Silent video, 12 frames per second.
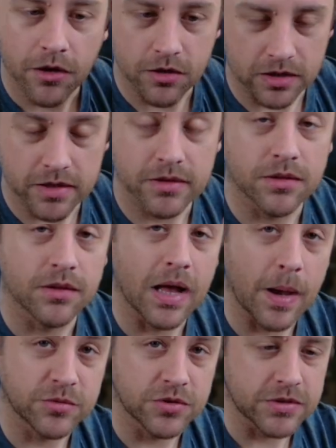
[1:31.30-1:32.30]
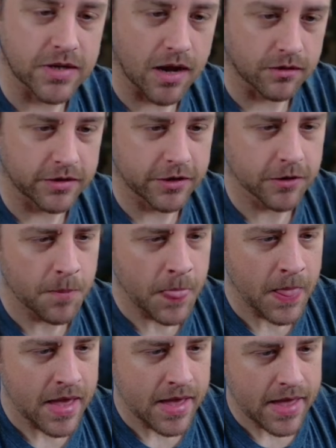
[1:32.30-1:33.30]
gonna click the little options toggle here,
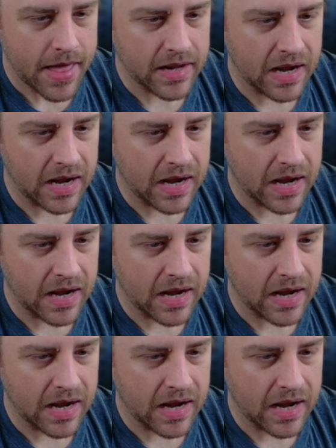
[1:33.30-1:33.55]
and